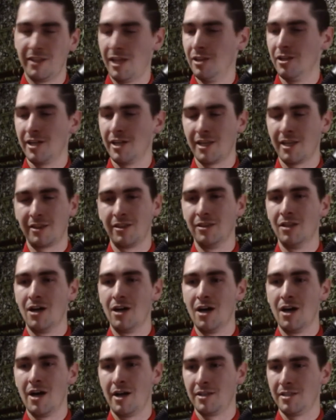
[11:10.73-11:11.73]
They look at the
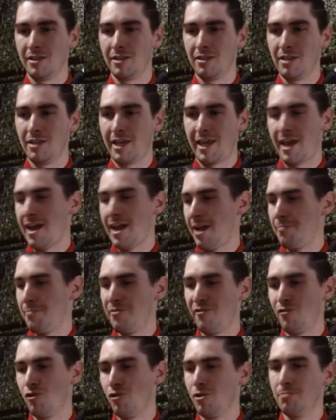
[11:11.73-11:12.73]
logs and like, hey, I
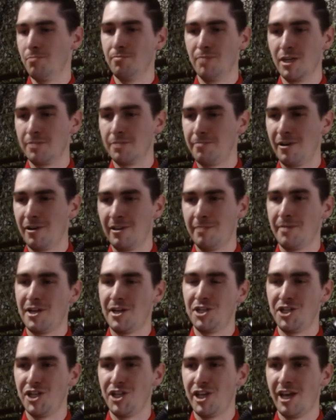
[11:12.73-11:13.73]
perform much better than
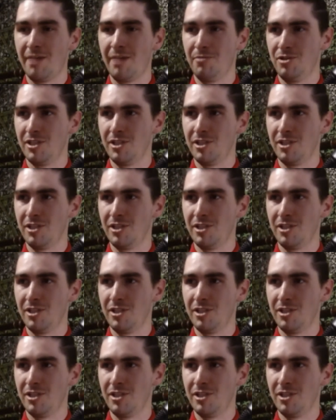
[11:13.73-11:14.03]
my GM,